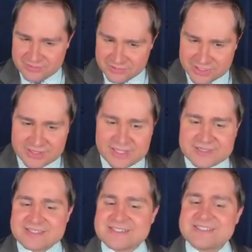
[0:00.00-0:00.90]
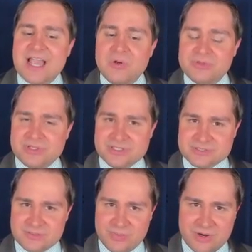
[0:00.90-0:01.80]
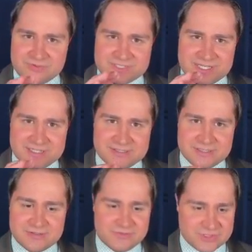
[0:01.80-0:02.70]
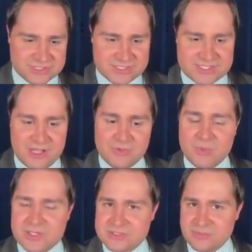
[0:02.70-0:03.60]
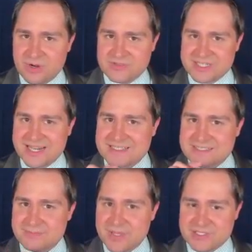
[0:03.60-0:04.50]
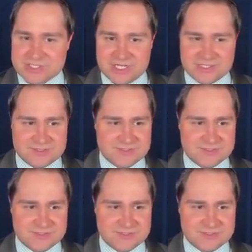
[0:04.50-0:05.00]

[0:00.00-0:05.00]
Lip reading: looking like the southeastern part of the state versus the southwestern part of the state has the best chance